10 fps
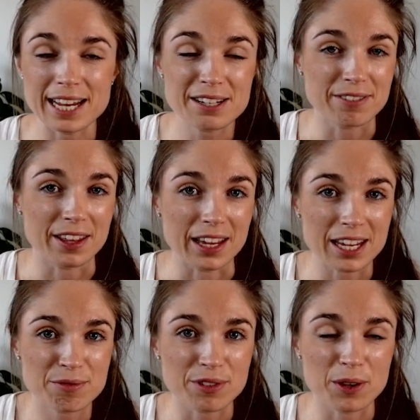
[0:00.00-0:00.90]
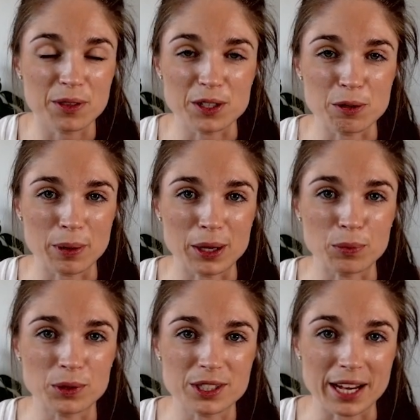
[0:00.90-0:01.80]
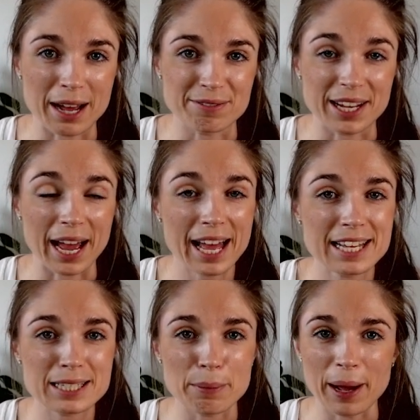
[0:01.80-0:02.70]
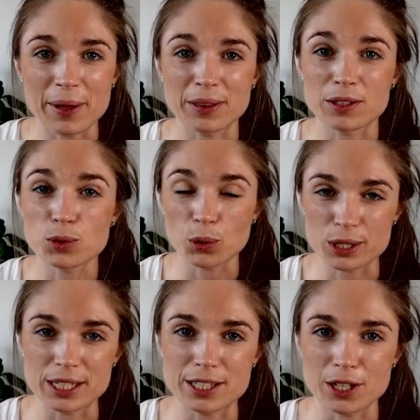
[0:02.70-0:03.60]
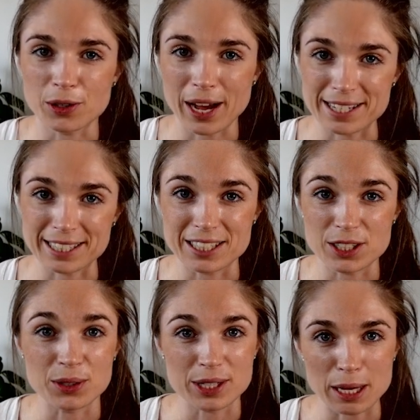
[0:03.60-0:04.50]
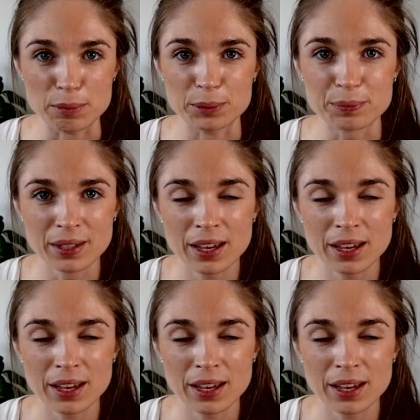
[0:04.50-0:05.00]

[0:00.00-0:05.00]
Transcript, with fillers: any further info that you might want to have to hand about the sources that you're adding into your table.